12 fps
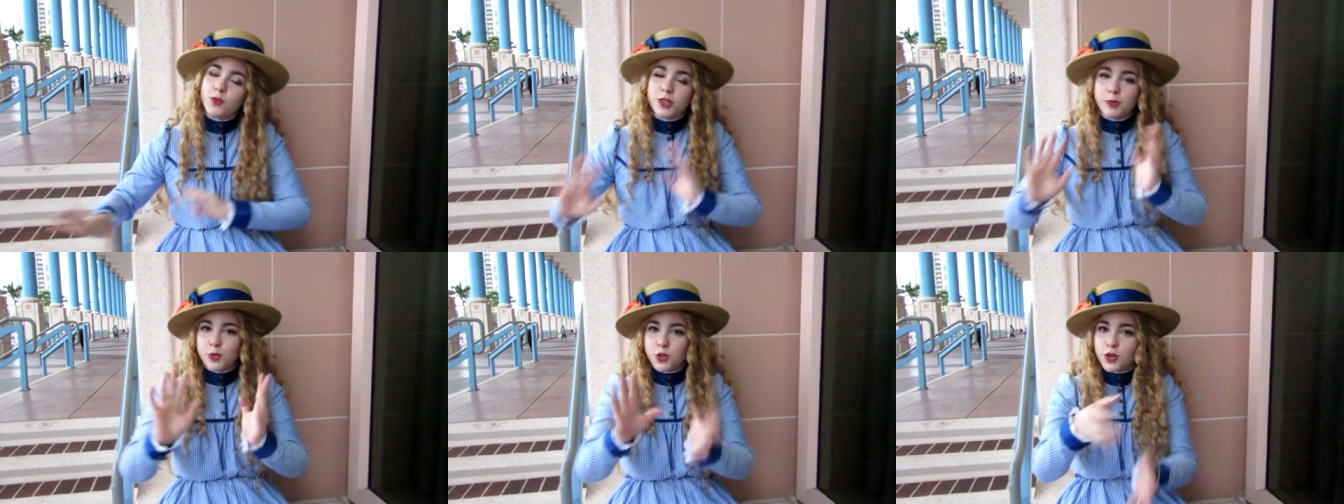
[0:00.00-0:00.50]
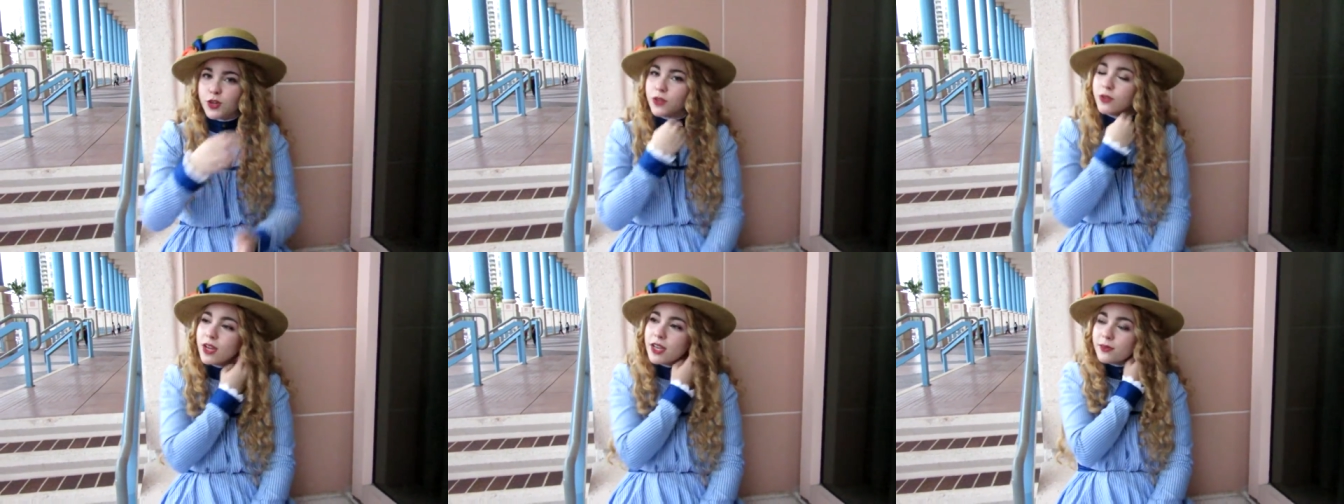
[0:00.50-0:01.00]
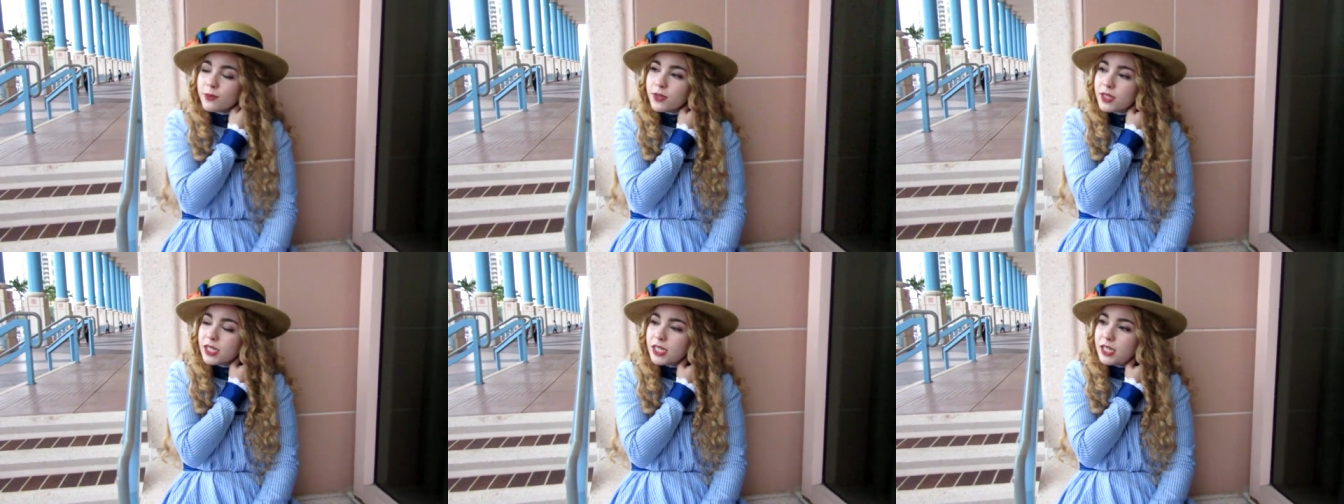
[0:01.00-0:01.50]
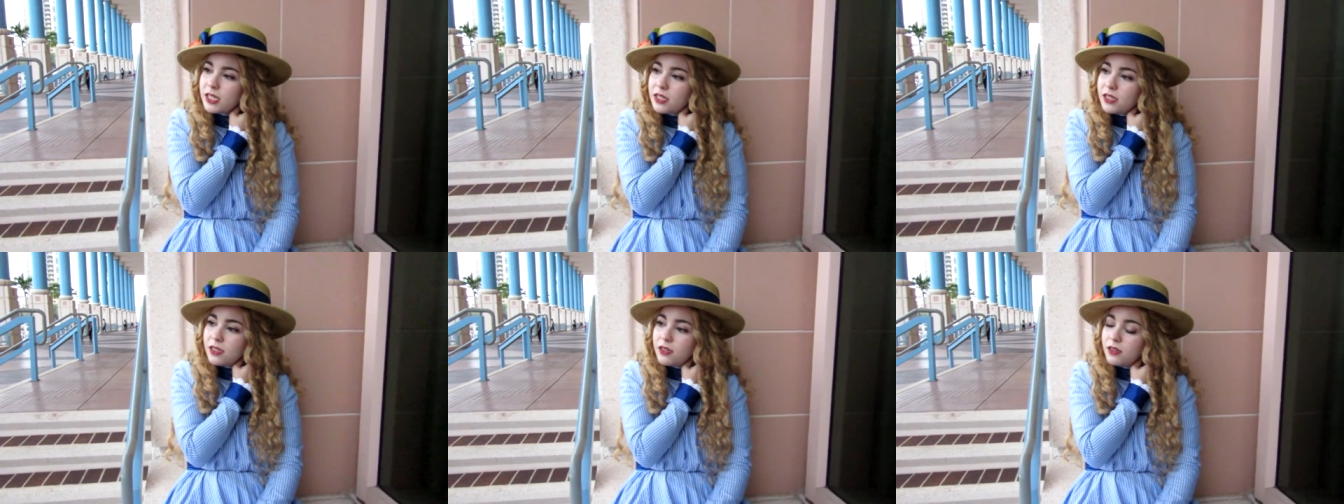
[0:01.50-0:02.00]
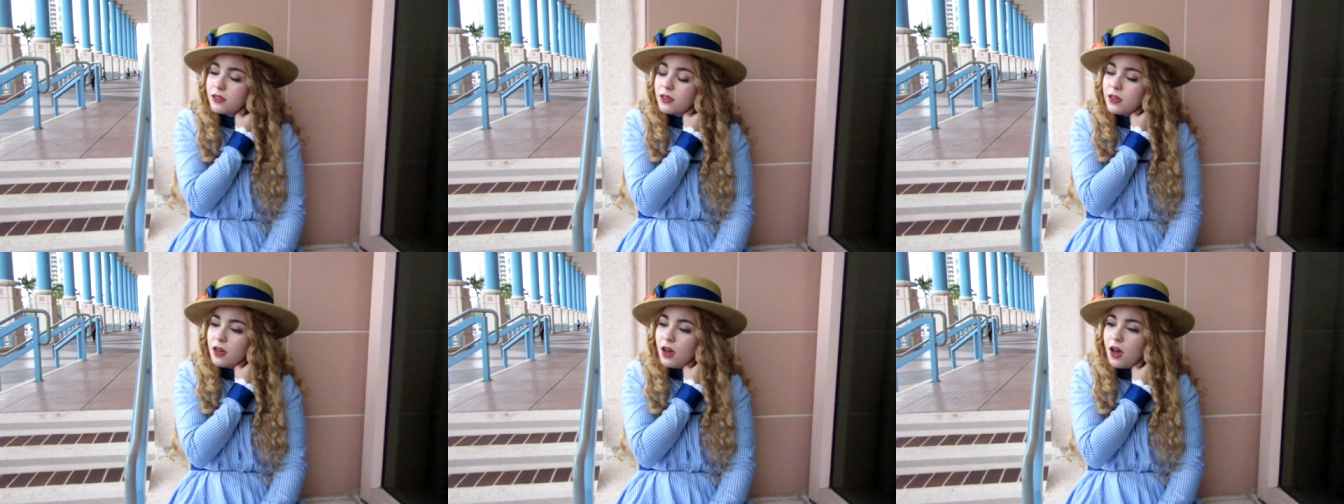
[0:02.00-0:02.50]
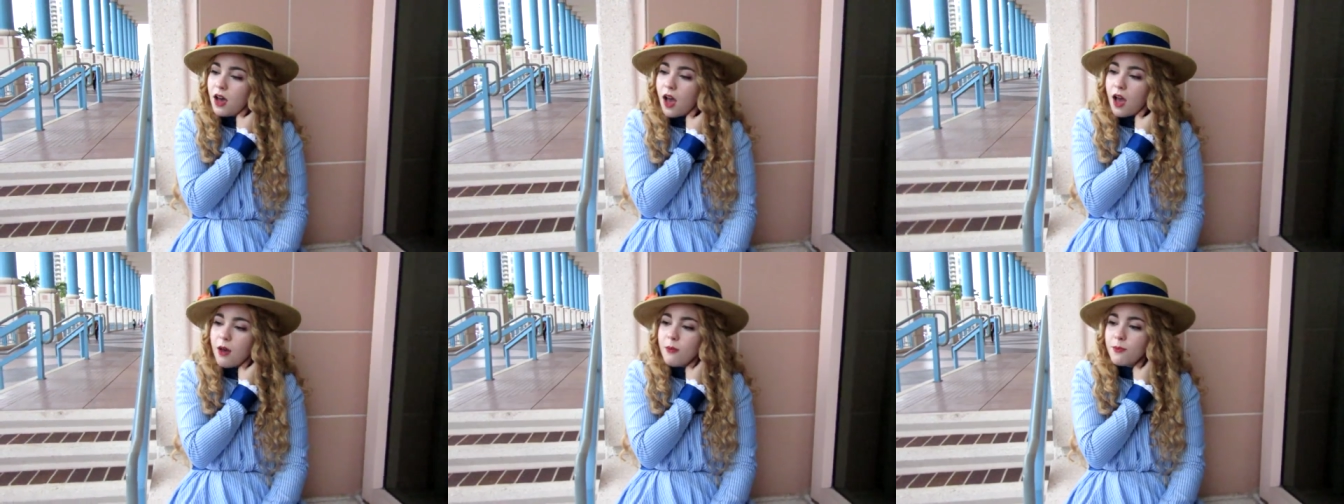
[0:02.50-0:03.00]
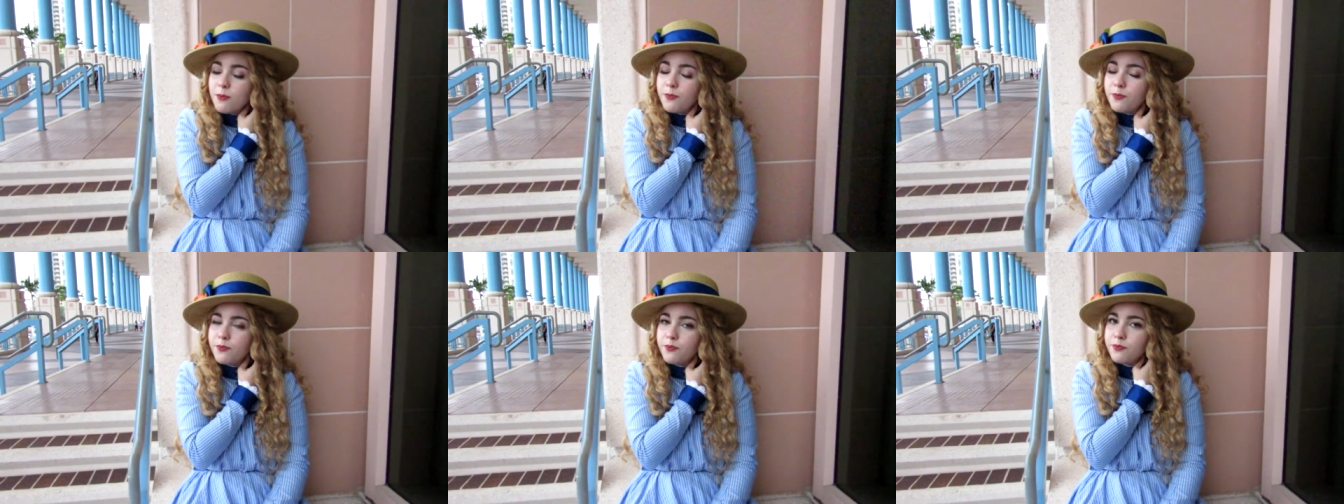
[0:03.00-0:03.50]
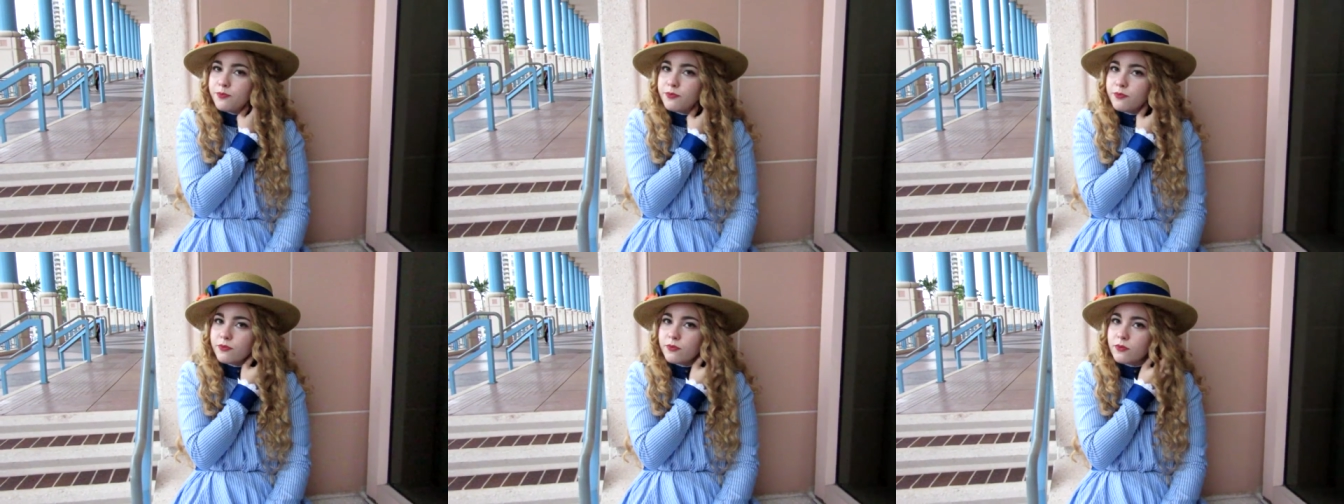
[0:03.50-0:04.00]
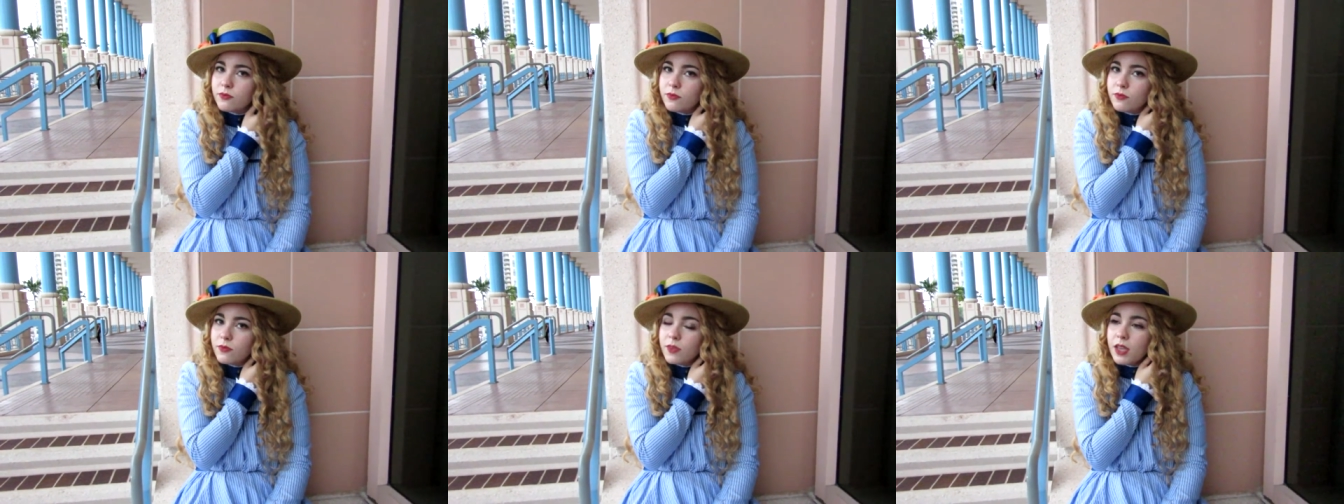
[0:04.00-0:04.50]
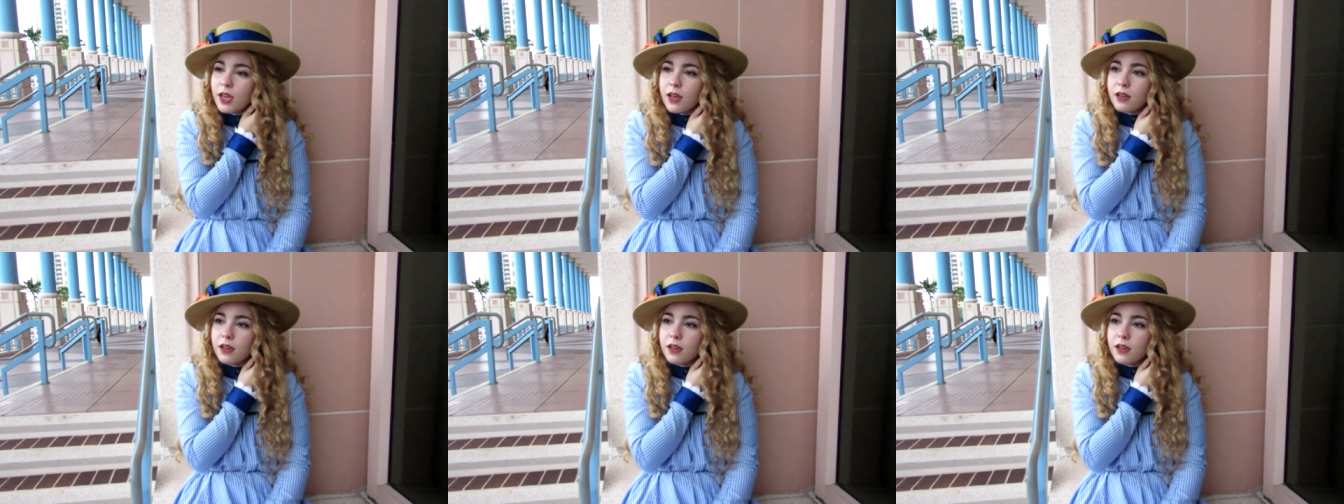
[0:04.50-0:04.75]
yes. which I'm sure you guys will see. Yeah, um, I think they all turned out really beautiful. Yeah,